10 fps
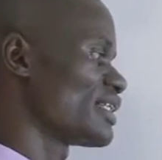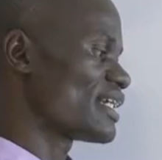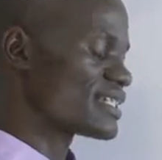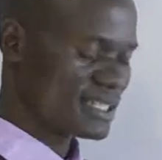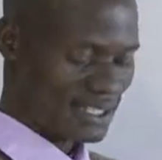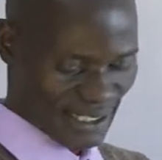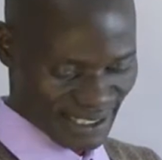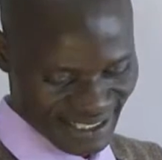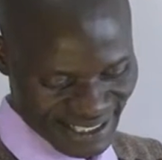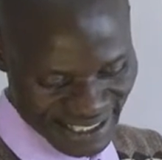That is
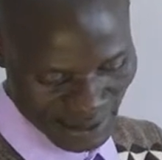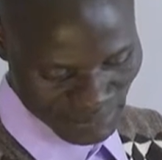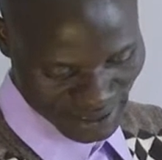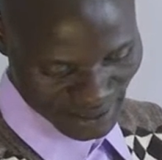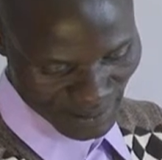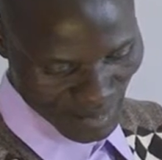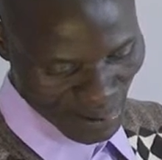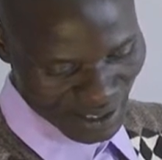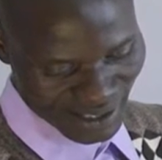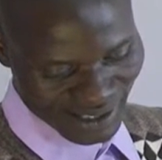its depth.
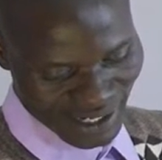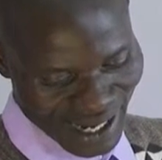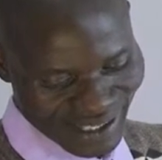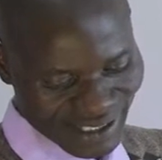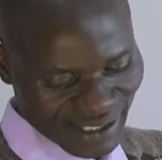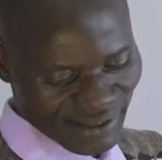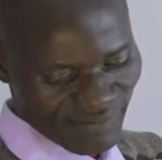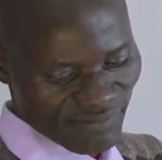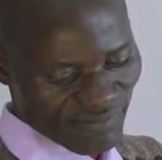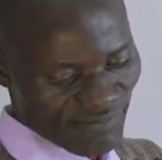And then